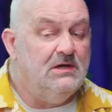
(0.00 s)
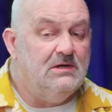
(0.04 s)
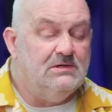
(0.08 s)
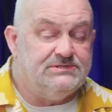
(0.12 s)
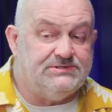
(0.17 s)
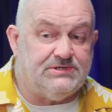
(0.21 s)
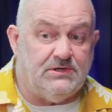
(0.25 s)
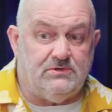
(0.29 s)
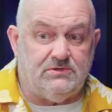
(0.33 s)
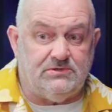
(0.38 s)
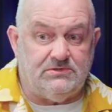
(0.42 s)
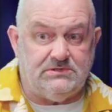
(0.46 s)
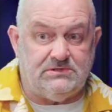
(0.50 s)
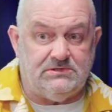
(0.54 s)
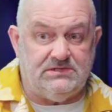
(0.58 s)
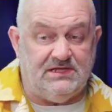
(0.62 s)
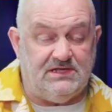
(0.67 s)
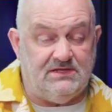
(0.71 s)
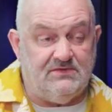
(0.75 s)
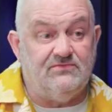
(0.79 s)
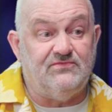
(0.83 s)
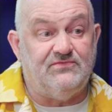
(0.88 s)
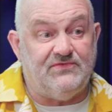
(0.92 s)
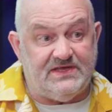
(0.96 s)
So
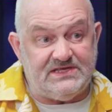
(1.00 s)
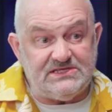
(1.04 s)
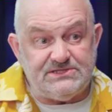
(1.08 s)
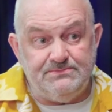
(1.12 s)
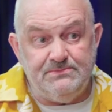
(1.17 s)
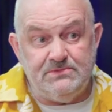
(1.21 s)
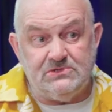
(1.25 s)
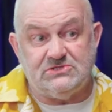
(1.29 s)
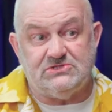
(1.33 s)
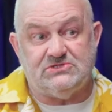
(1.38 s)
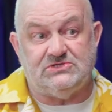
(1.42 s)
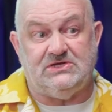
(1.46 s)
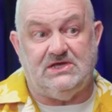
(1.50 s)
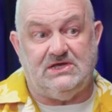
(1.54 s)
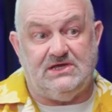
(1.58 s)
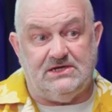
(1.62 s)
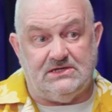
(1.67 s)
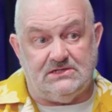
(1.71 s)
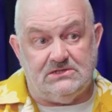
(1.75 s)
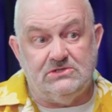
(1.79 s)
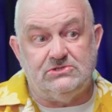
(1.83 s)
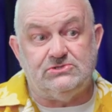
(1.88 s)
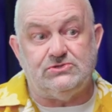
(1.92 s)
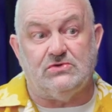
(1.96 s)
the investment
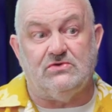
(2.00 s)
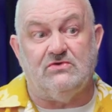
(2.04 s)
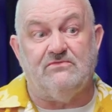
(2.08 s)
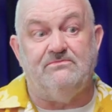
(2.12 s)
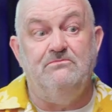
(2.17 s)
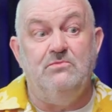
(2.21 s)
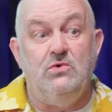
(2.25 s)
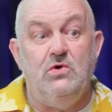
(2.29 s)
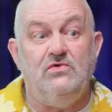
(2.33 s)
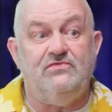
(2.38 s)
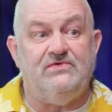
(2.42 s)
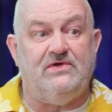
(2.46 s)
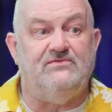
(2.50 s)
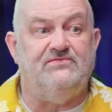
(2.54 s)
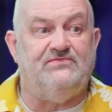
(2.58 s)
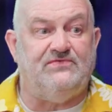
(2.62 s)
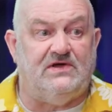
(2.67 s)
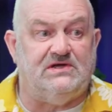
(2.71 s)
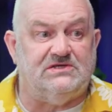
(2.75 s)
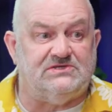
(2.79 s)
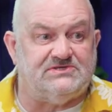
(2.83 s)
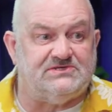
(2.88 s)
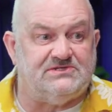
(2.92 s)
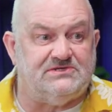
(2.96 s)
in sort of moving
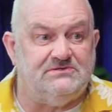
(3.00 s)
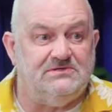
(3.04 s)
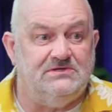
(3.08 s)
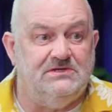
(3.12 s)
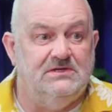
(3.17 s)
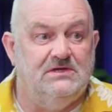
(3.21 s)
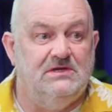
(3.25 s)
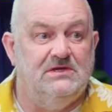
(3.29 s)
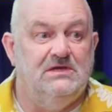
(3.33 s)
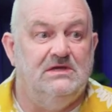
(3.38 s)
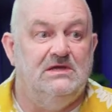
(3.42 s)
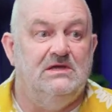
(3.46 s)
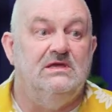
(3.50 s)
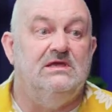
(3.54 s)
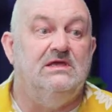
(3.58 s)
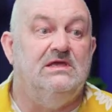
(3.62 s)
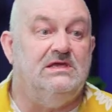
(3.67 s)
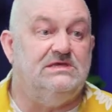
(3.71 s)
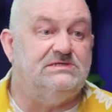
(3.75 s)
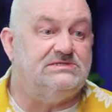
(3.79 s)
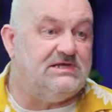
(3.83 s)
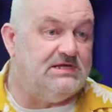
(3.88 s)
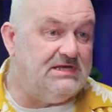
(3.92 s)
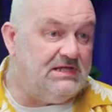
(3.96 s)
faster
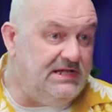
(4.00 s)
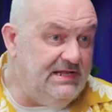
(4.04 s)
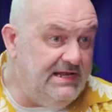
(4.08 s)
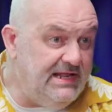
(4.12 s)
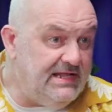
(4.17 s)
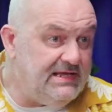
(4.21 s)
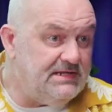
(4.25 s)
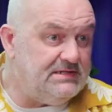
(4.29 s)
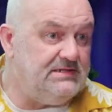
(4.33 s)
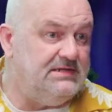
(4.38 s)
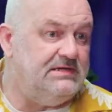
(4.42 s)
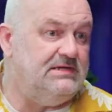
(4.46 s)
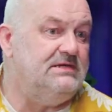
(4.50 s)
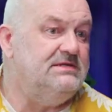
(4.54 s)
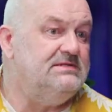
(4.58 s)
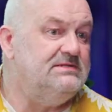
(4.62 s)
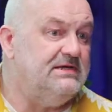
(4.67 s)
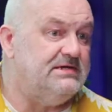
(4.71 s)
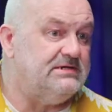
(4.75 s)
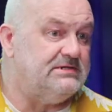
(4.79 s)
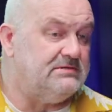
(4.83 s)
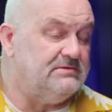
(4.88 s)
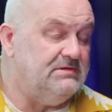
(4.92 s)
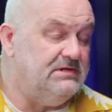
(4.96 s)
is clearly
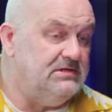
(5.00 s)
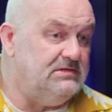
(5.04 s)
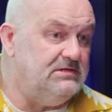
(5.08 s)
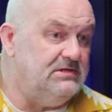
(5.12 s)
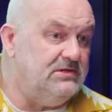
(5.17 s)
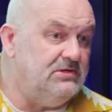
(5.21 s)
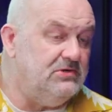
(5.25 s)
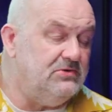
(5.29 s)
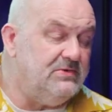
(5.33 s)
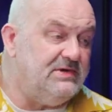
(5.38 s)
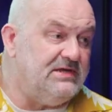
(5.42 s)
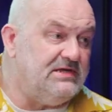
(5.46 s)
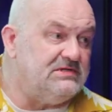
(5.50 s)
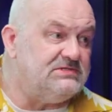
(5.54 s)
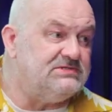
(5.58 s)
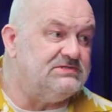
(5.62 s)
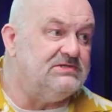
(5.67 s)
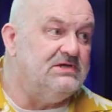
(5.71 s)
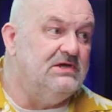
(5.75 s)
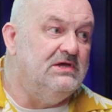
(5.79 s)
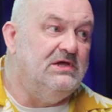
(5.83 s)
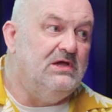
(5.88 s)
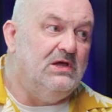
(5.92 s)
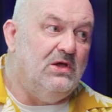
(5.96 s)
there in the
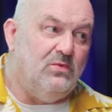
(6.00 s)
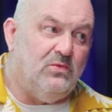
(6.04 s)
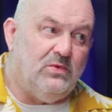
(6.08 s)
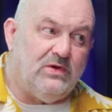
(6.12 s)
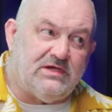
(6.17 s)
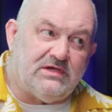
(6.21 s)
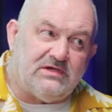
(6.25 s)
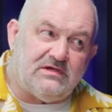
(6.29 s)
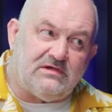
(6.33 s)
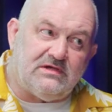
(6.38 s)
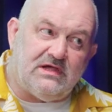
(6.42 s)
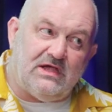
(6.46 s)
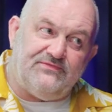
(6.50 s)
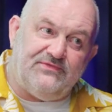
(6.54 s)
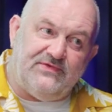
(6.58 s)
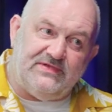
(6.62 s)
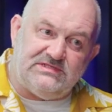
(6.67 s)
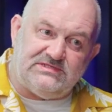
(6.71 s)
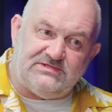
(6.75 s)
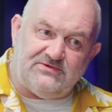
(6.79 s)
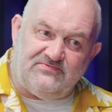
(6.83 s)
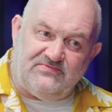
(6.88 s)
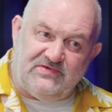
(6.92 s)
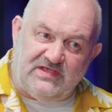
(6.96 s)
US, where I
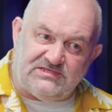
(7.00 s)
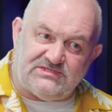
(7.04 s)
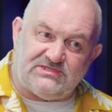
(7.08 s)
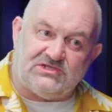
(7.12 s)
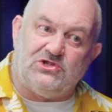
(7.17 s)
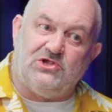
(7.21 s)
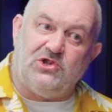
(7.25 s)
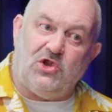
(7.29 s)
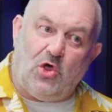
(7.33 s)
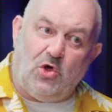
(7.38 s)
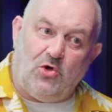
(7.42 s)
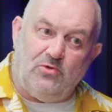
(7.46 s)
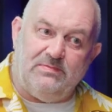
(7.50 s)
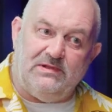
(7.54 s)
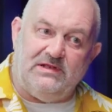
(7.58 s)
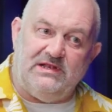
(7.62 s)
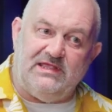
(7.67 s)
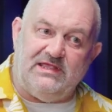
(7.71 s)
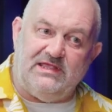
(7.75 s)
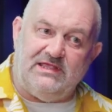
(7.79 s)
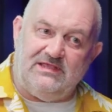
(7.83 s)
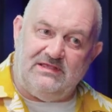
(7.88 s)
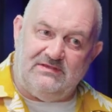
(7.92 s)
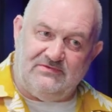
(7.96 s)
think the rest
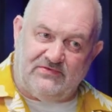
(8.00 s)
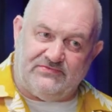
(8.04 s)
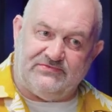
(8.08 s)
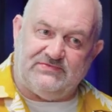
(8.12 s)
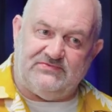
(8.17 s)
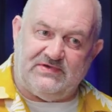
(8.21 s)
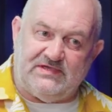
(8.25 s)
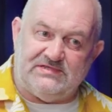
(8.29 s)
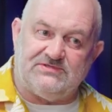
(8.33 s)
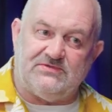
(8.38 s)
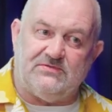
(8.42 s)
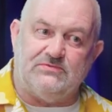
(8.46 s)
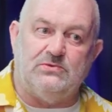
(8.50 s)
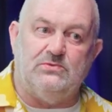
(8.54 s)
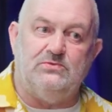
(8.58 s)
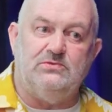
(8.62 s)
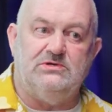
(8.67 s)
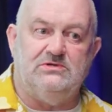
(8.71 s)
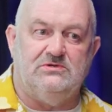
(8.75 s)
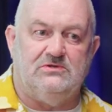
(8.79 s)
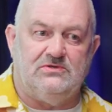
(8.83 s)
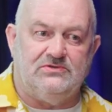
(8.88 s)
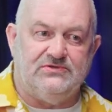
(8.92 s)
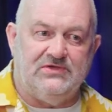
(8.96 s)
globally or the rest of the
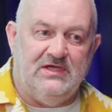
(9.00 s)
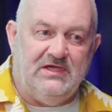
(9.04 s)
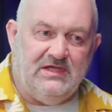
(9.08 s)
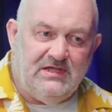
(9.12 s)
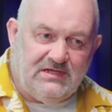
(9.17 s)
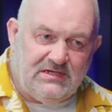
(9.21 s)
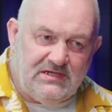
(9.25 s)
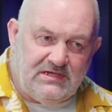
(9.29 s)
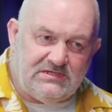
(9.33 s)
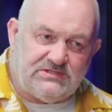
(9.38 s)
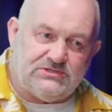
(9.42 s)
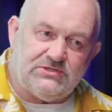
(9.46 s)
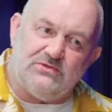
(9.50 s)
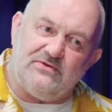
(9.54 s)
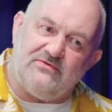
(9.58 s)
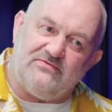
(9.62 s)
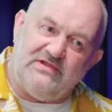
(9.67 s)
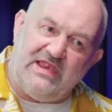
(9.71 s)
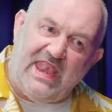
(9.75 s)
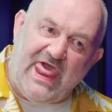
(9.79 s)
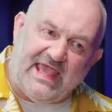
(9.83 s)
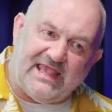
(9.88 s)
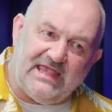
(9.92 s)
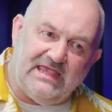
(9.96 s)
world is sort of
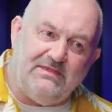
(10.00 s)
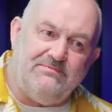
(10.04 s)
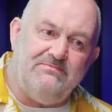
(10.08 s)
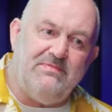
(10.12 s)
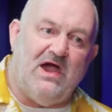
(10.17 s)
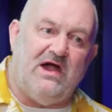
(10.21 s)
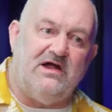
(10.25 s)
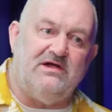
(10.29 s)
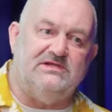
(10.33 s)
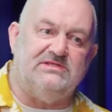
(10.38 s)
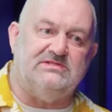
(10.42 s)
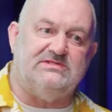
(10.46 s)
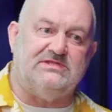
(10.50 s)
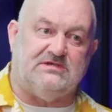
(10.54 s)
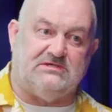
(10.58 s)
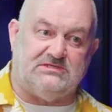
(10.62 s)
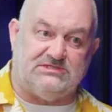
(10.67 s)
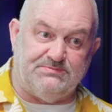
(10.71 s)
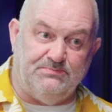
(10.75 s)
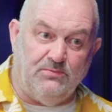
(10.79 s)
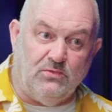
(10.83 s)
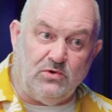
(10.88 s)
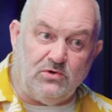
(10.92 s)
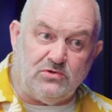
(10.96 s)
lagging behind there.
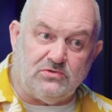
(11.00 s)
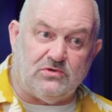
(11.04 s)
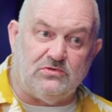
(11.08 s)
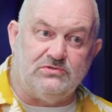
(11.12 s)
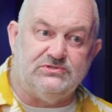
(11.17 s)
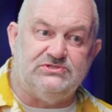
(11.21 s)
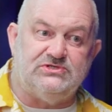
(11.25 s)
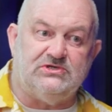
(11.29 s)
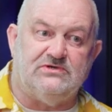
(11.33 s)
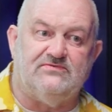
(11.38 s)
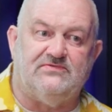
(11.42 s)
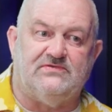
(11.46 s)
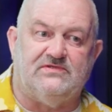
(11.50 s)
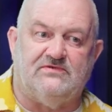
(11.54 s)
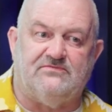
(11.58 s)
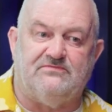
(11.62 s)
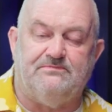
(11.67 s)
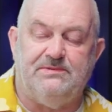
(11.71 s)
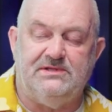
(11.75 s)
It's more conservative.